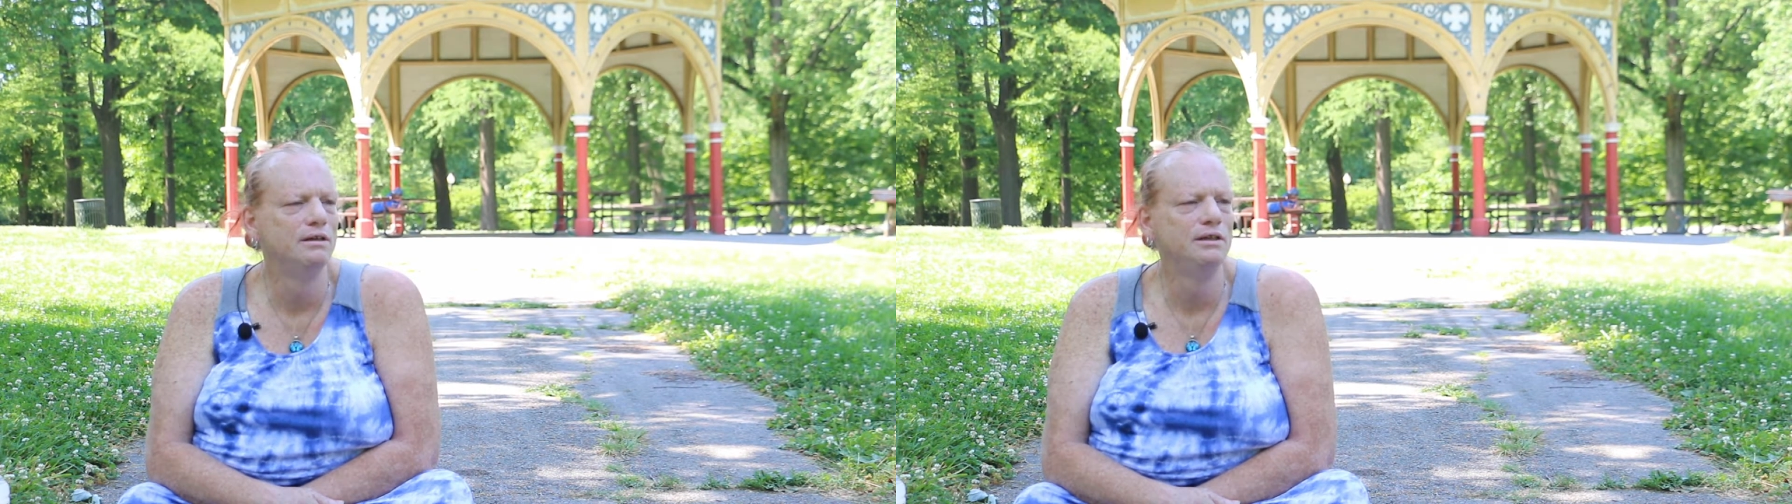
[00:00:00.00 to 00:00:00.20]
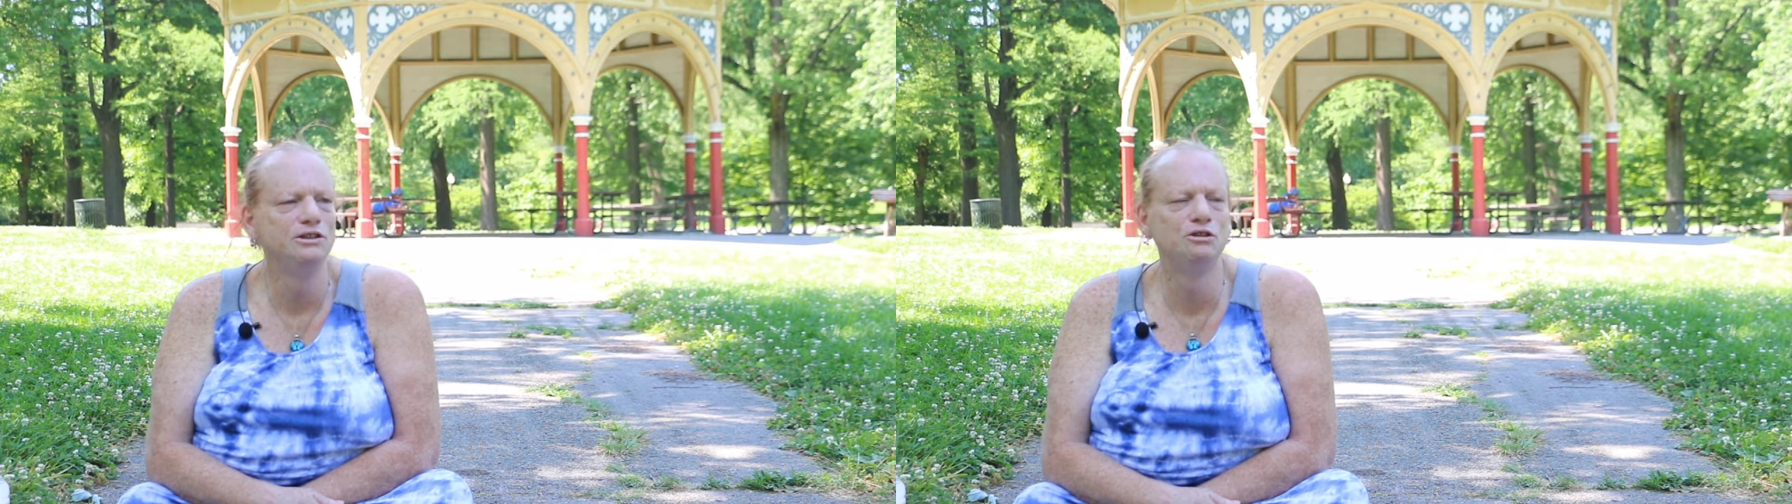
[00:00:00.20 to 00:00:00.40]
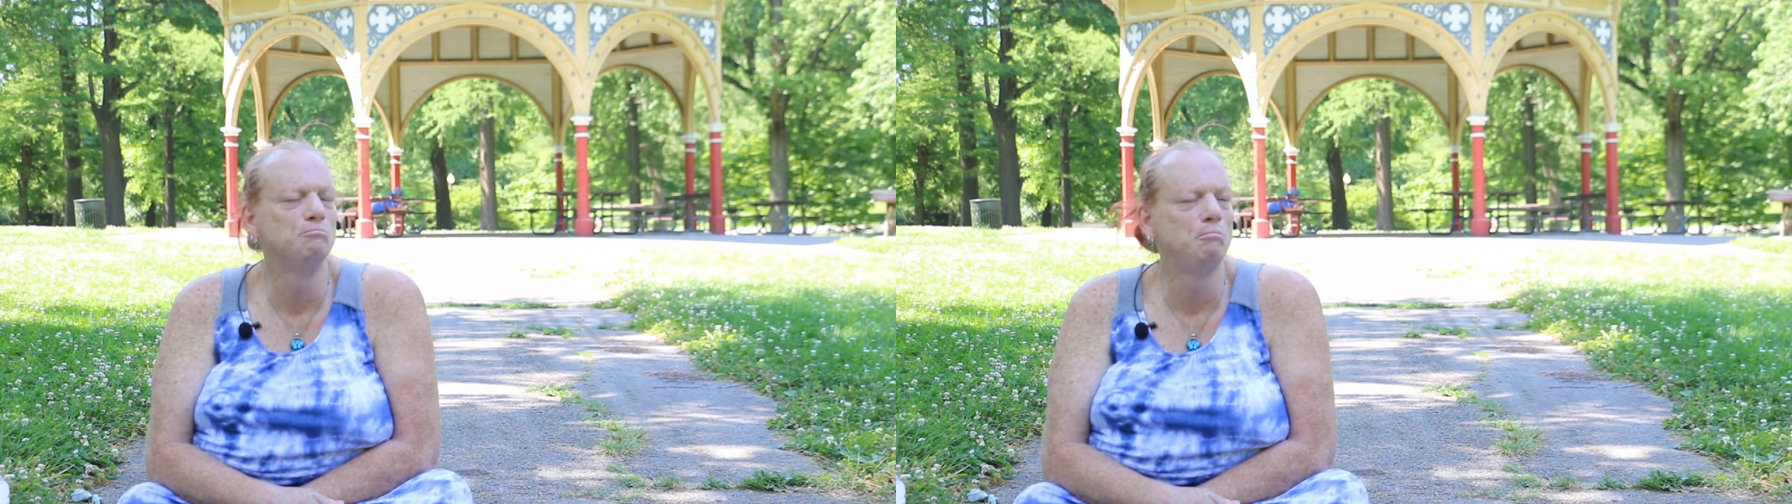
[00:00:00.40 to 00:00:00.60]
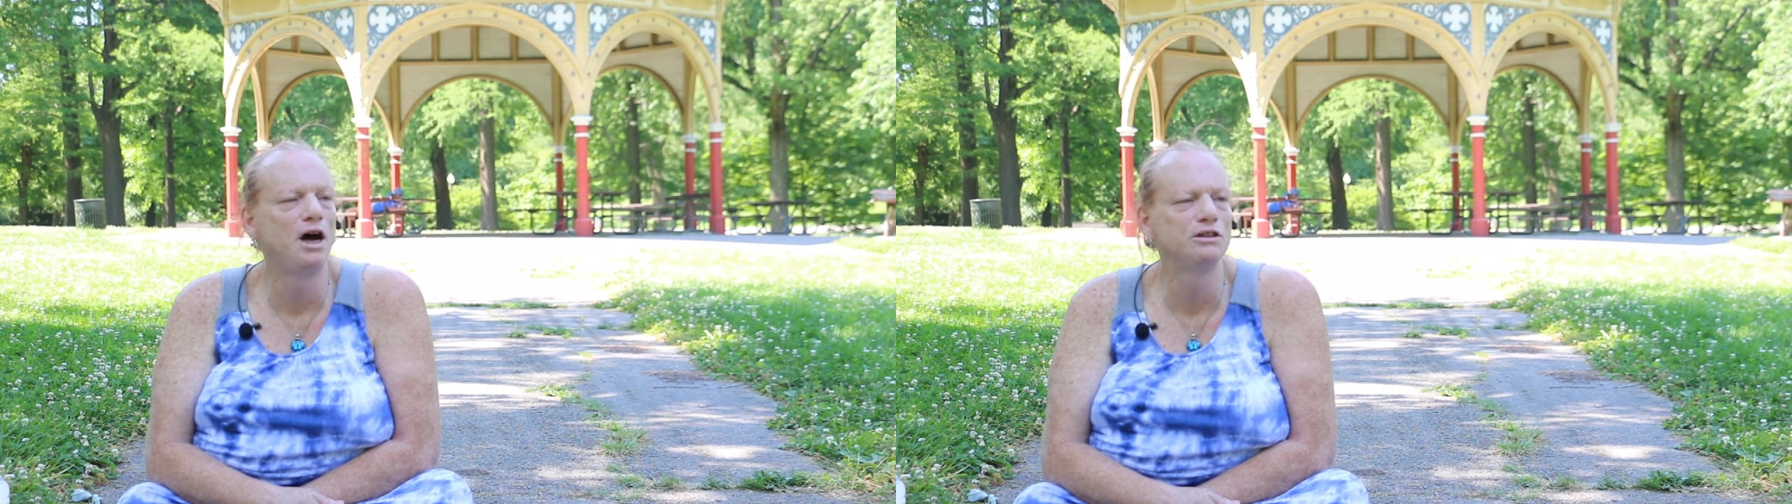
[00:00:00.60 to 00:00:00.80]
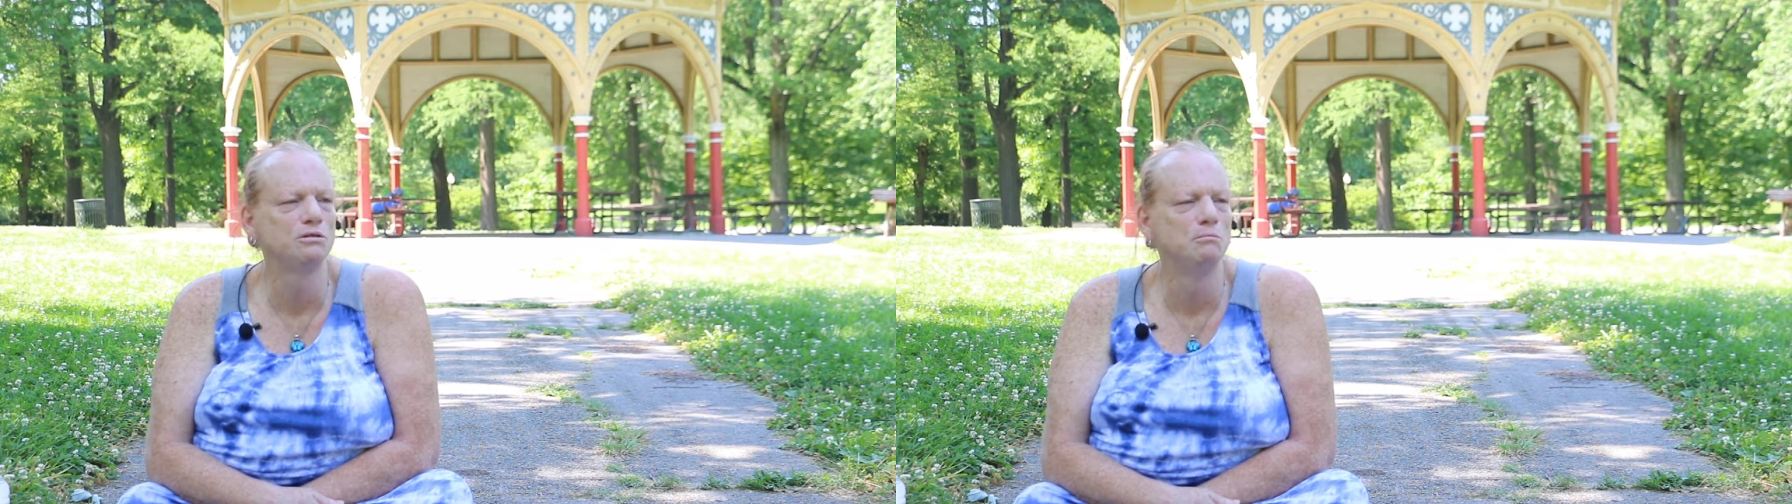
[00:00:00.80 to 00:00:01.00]
is
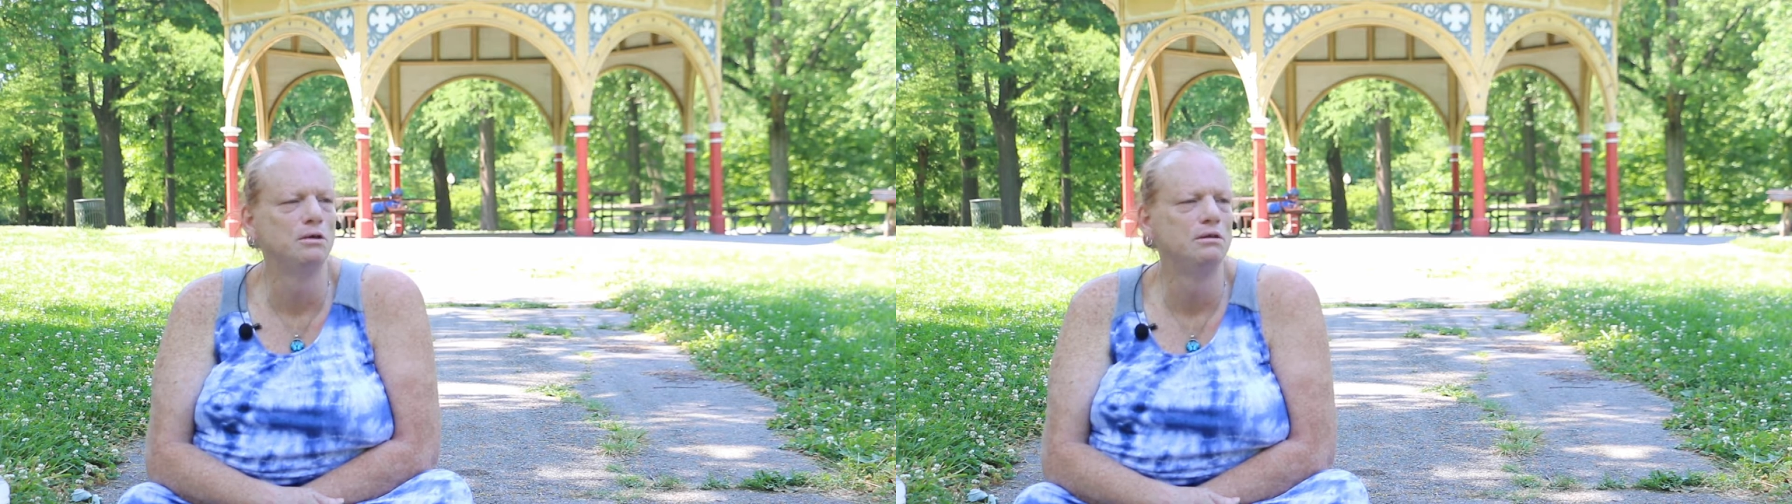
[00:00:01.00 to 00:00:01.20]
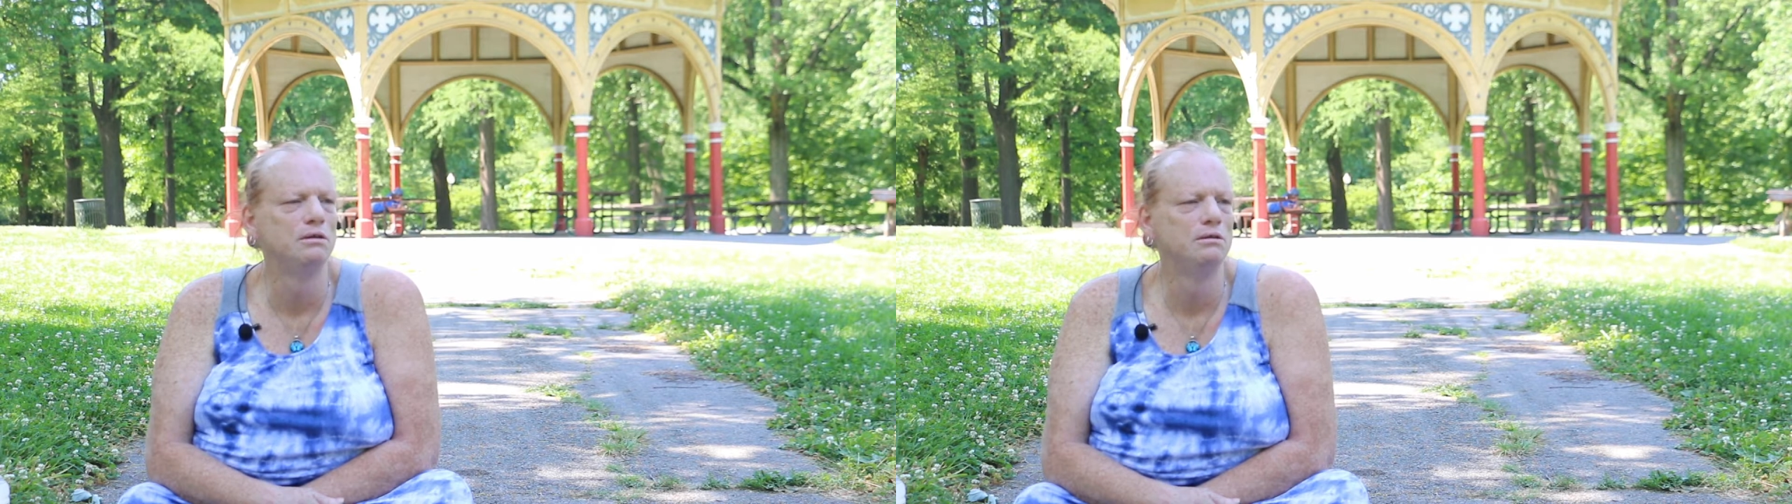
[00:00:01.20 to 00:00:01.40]
impossible.